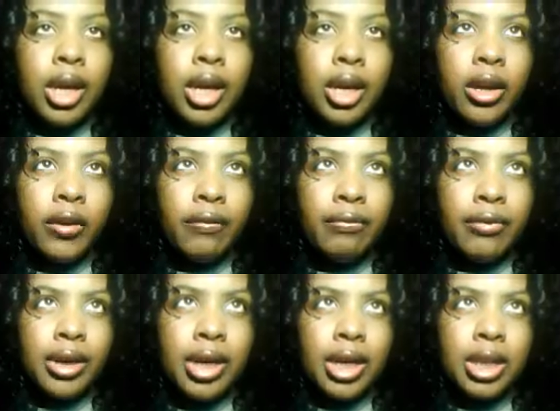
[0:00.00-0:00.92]
and it
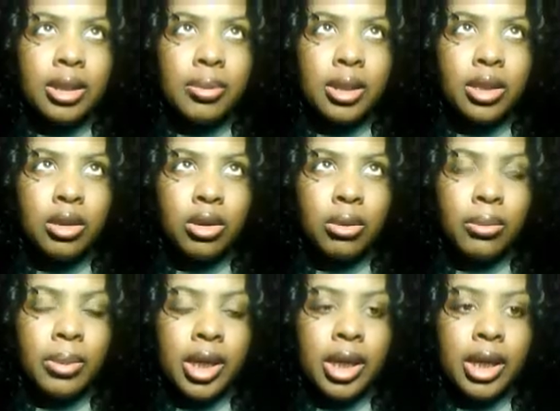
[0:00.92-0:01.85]
rings, please don't
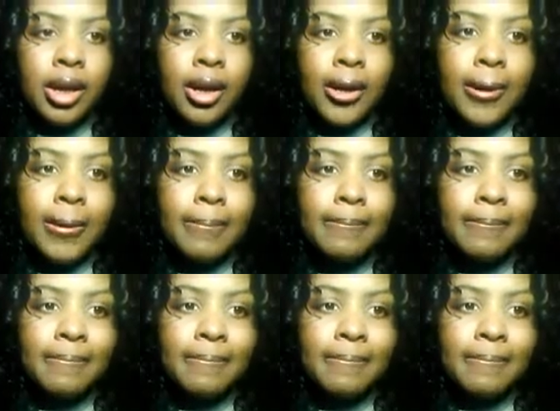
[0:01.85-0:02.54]
pick it up.